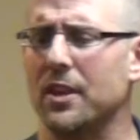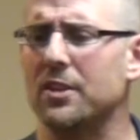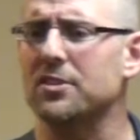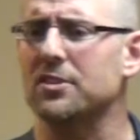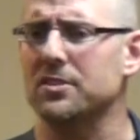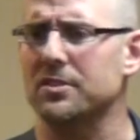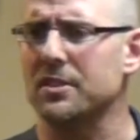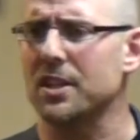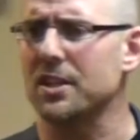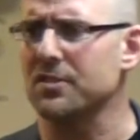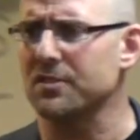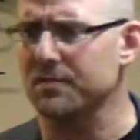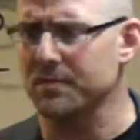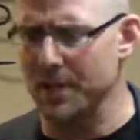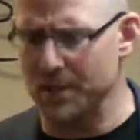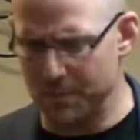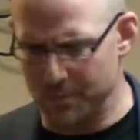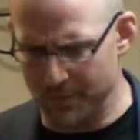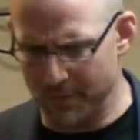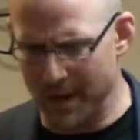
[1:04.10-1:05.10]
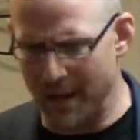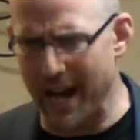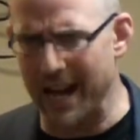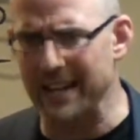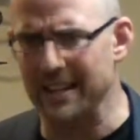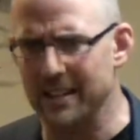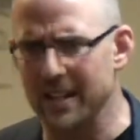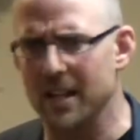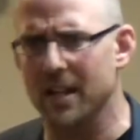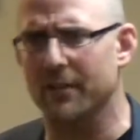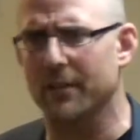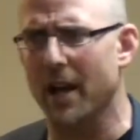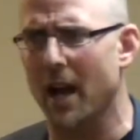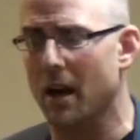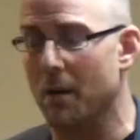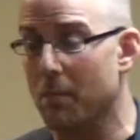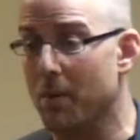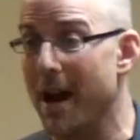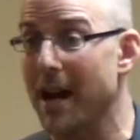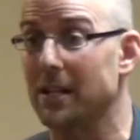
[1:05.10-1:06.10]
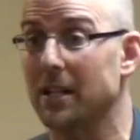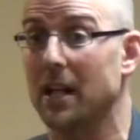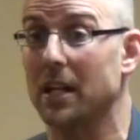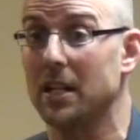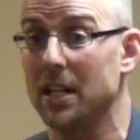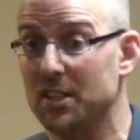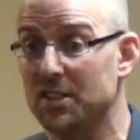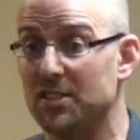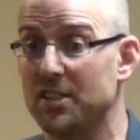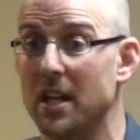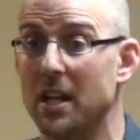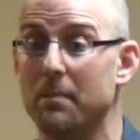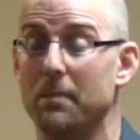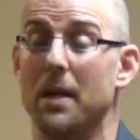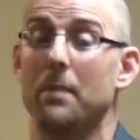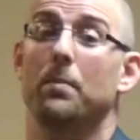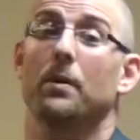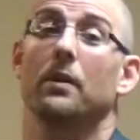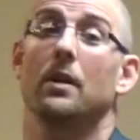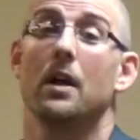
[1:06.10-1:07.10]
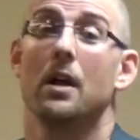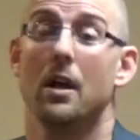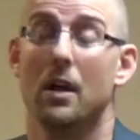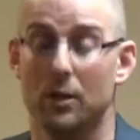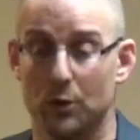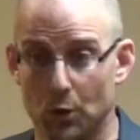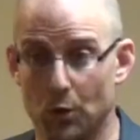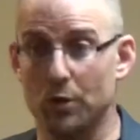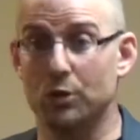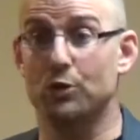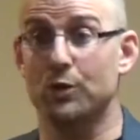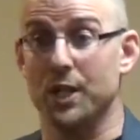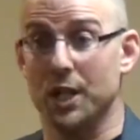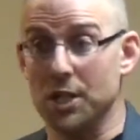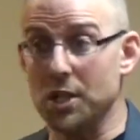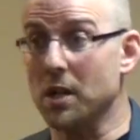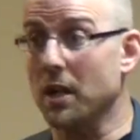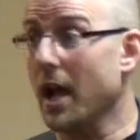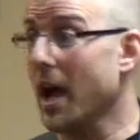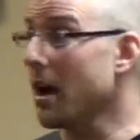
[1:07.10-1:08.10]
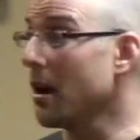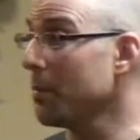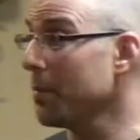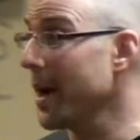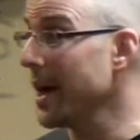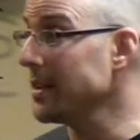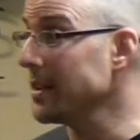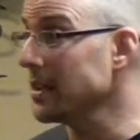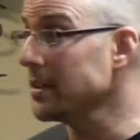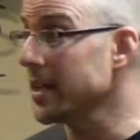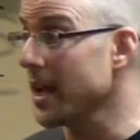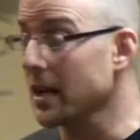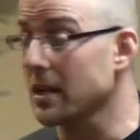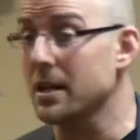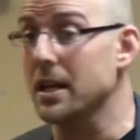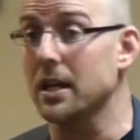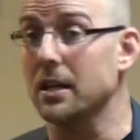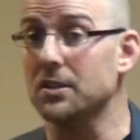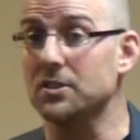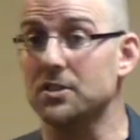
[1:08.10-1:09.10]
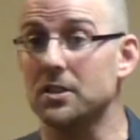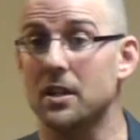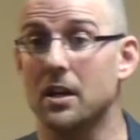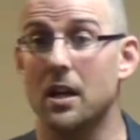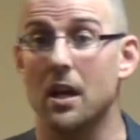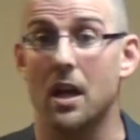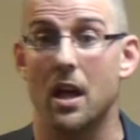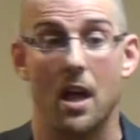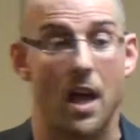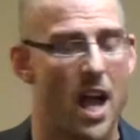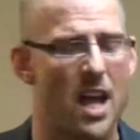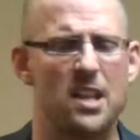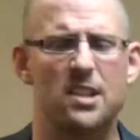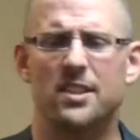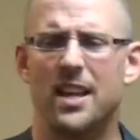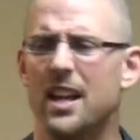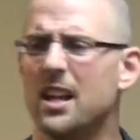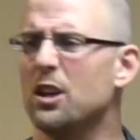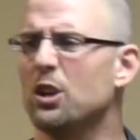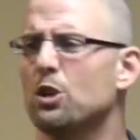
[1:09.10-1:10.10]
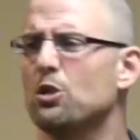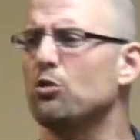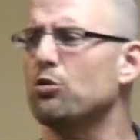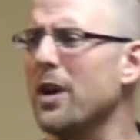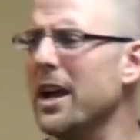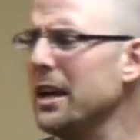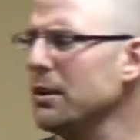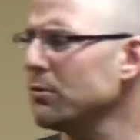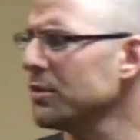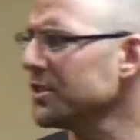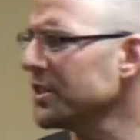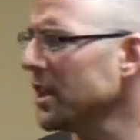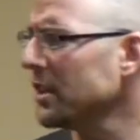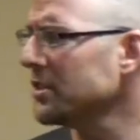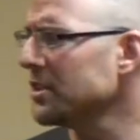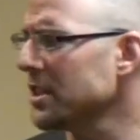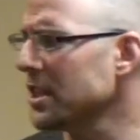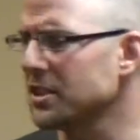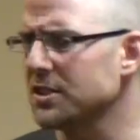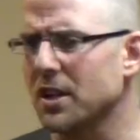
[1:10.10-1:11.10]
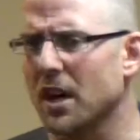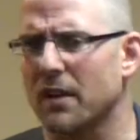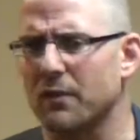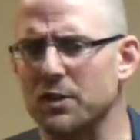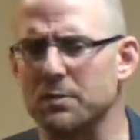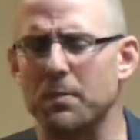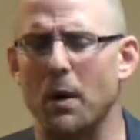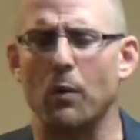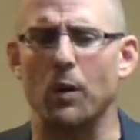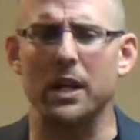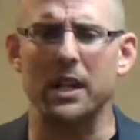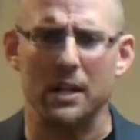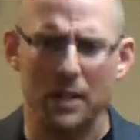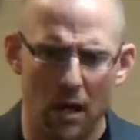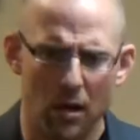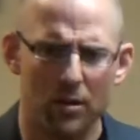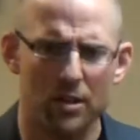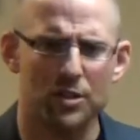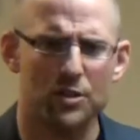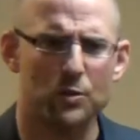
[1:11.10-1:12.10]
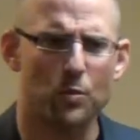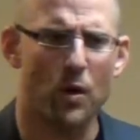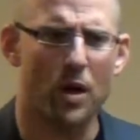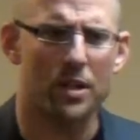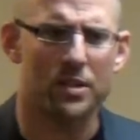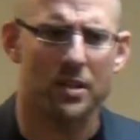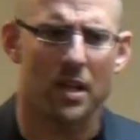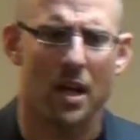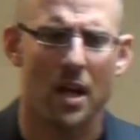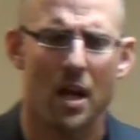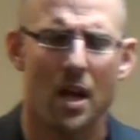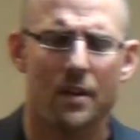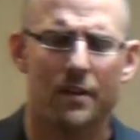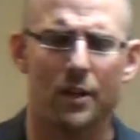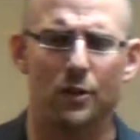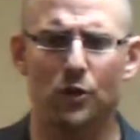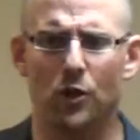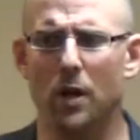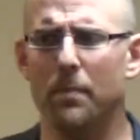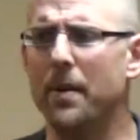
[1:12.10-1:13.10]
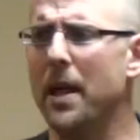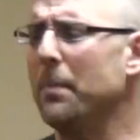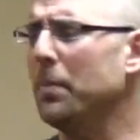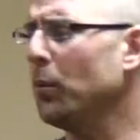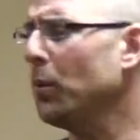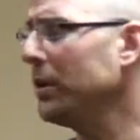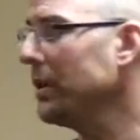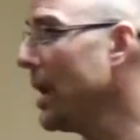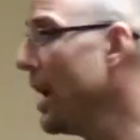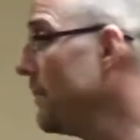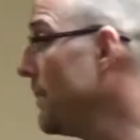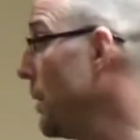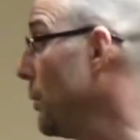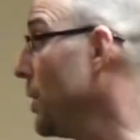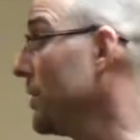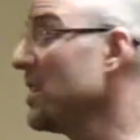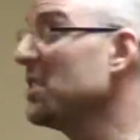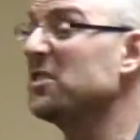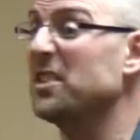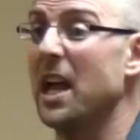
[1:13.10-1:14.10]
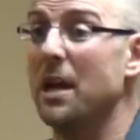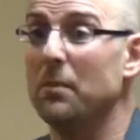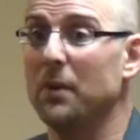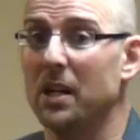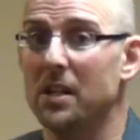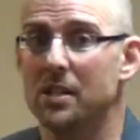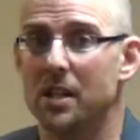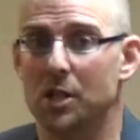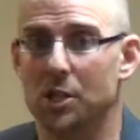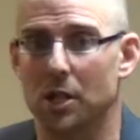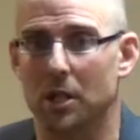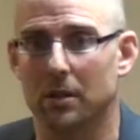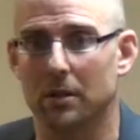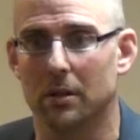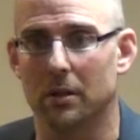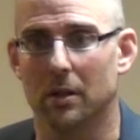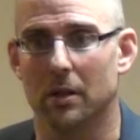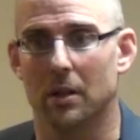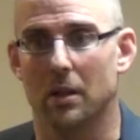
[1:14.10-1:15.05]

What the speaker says: this idea of chiropractic, and he's seeing people doing traditional chiropractic techniques, and he's getting great results in his office. But what he noticed was that two people would come in with the same condition,